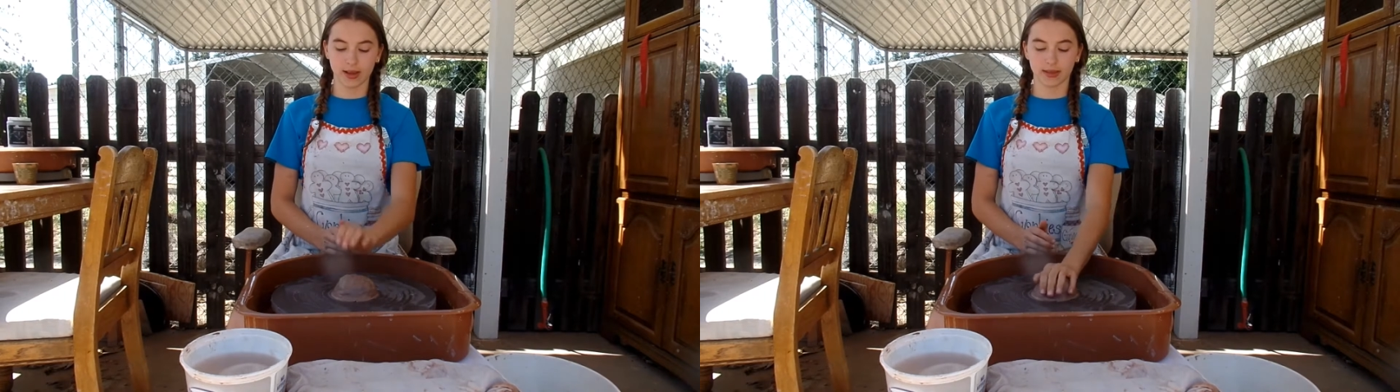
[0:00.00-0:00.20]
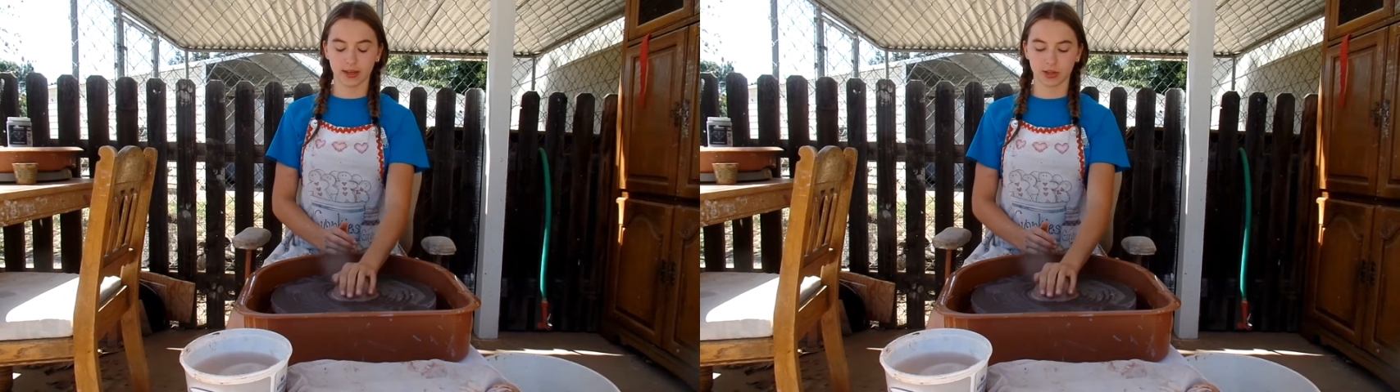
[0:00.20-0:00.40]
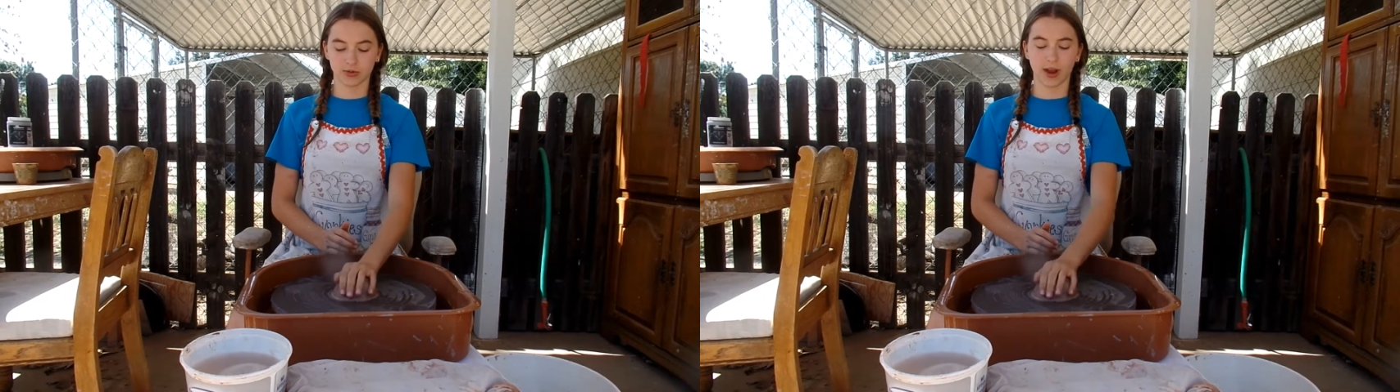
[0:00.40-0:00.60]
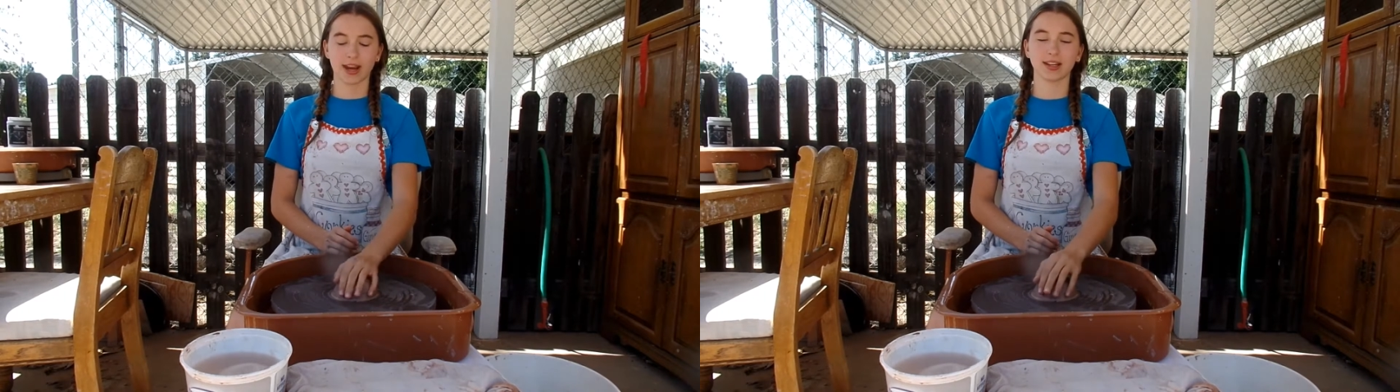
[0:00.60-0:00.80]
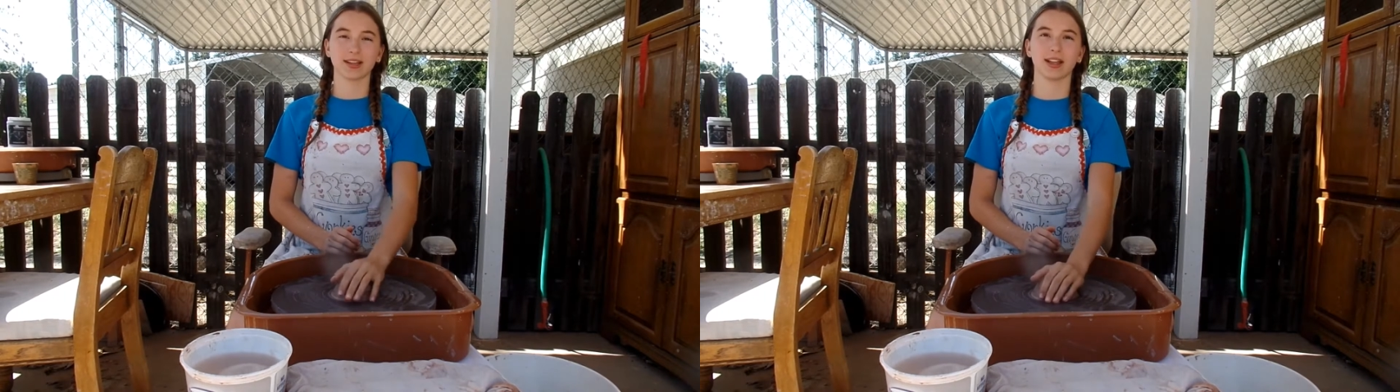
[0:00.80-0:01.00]
this
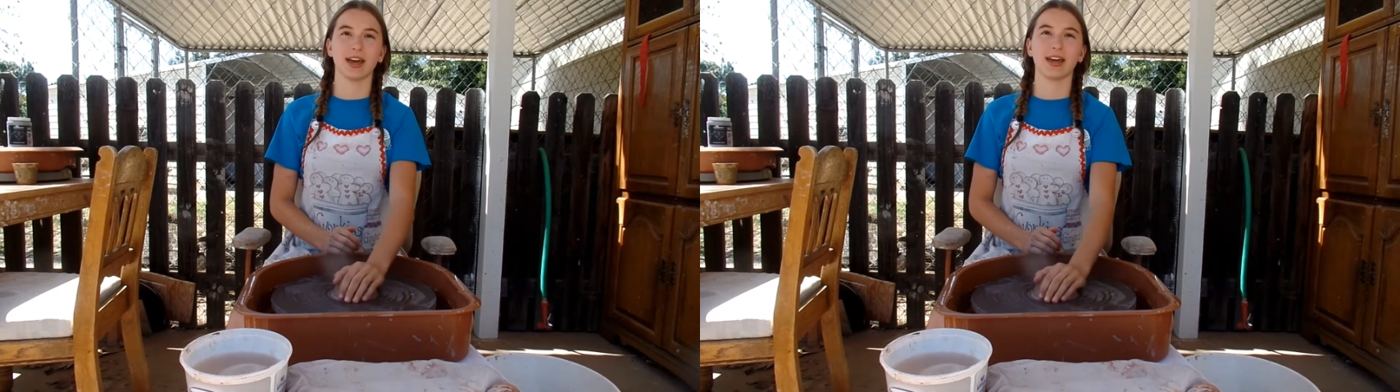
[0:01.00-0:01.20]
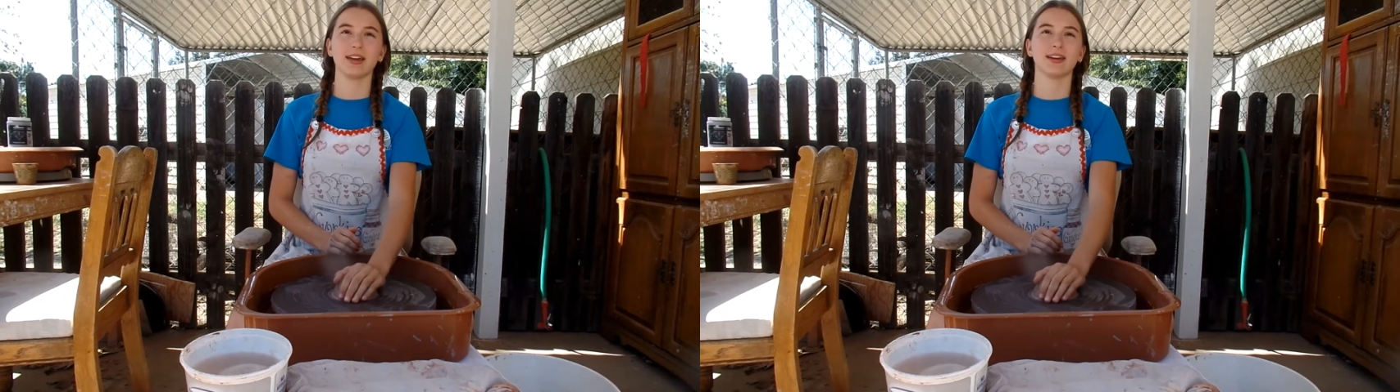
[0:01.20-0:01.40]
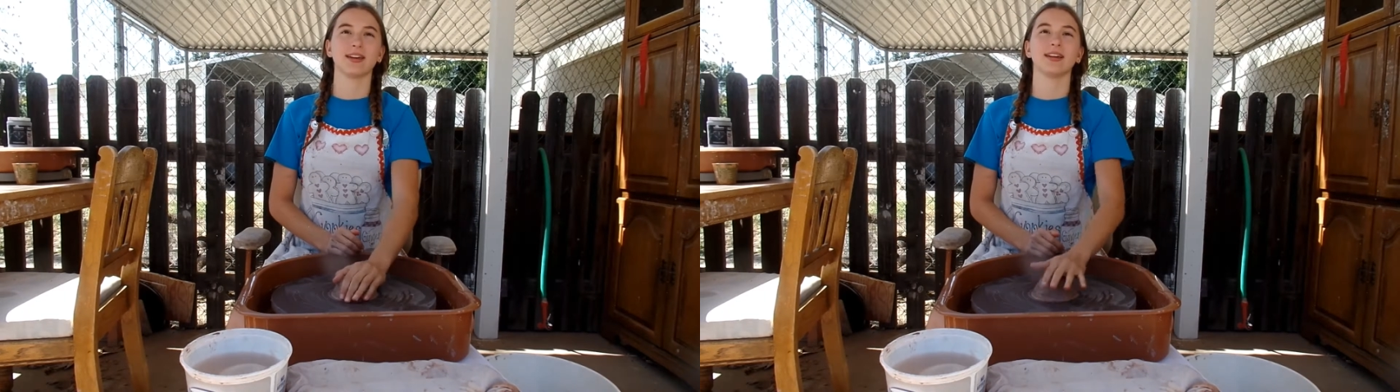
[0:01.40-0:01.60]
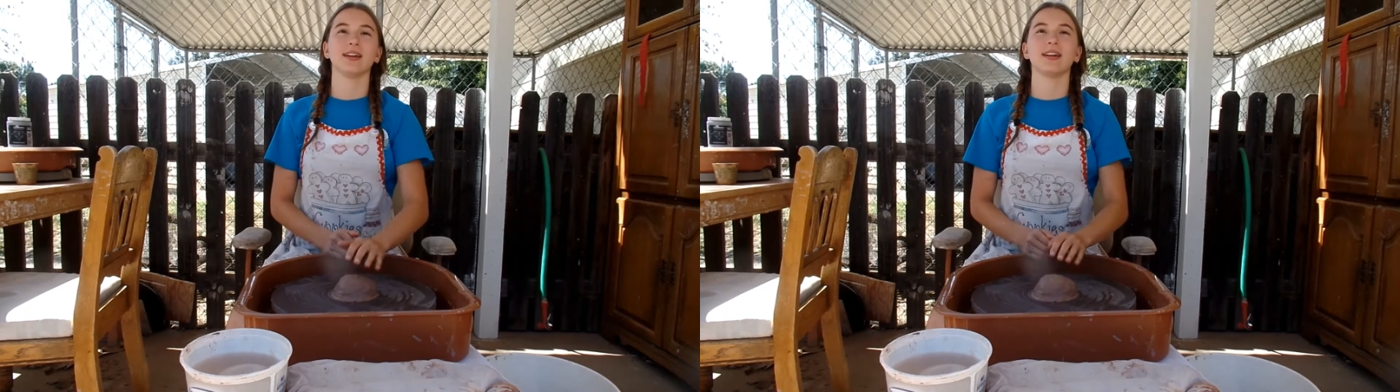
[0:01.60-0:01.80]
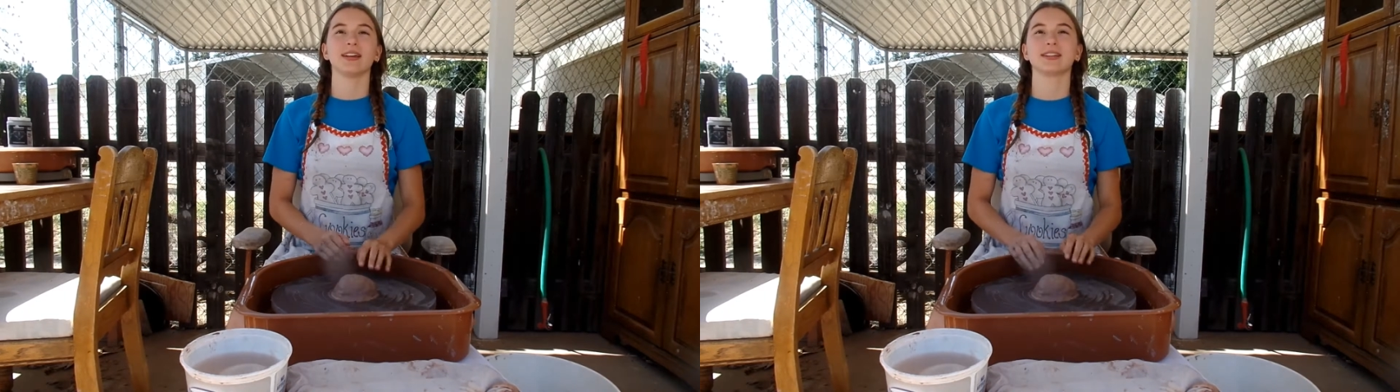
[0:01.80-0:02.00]
red clay.
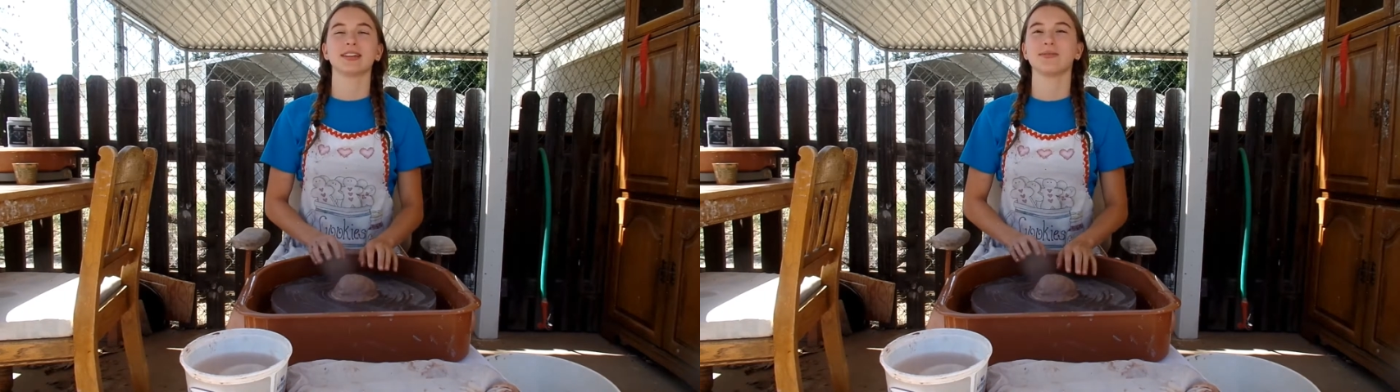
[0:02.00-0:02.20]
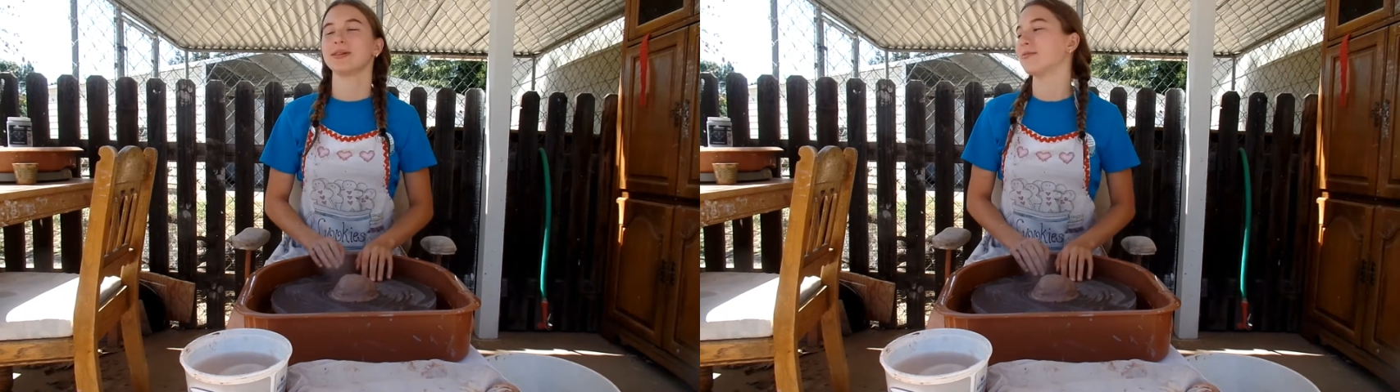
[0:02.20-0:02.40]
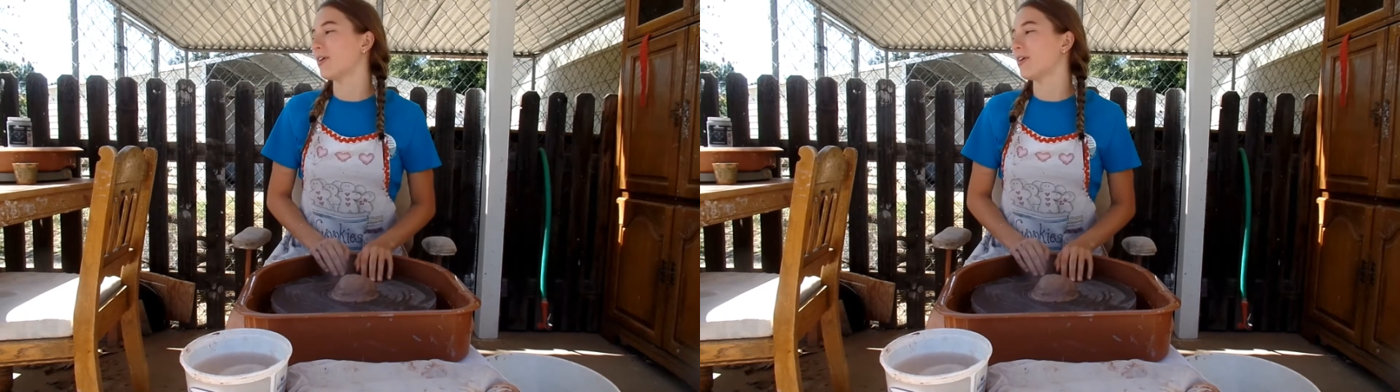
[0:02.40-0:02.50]
It's going to be a